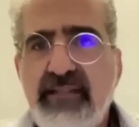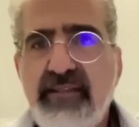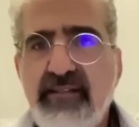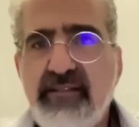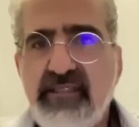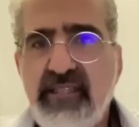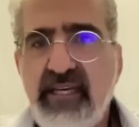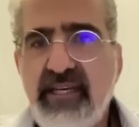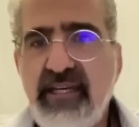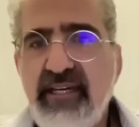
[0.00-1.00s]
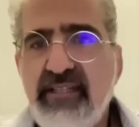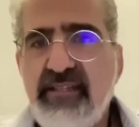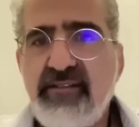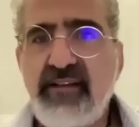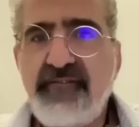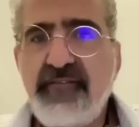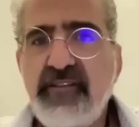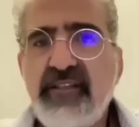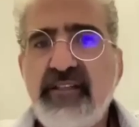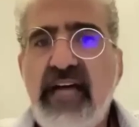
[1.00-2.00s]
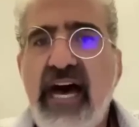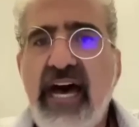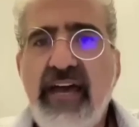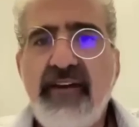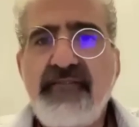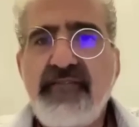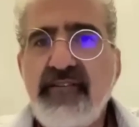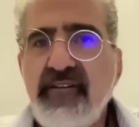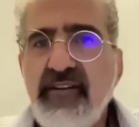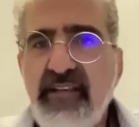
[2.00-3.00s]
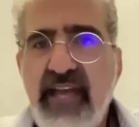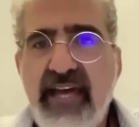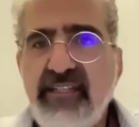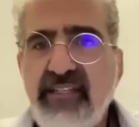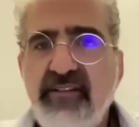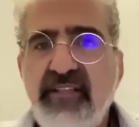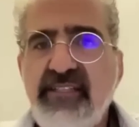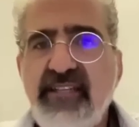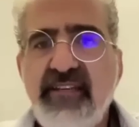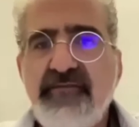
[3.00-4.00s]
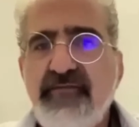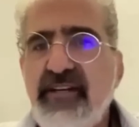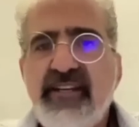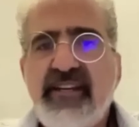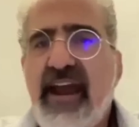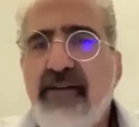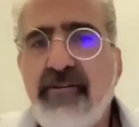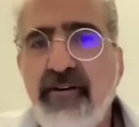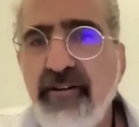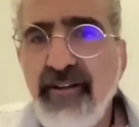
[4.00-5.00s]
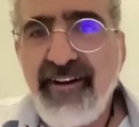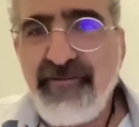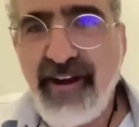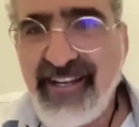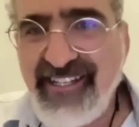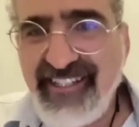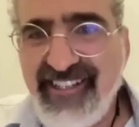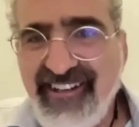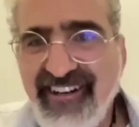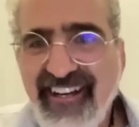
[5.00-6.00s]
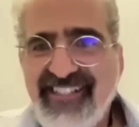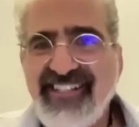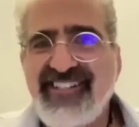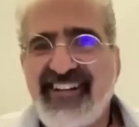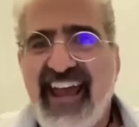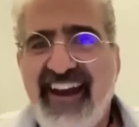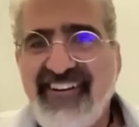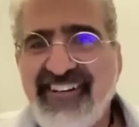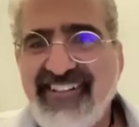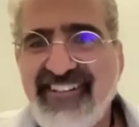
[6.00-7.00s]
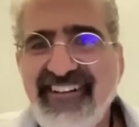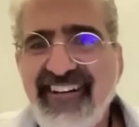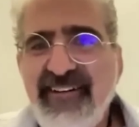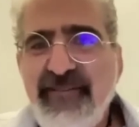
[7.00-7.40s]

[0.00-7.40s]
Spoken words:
And they're just like, they're not fully alive yet. You know, let's say you've written Carol, right? She's your character,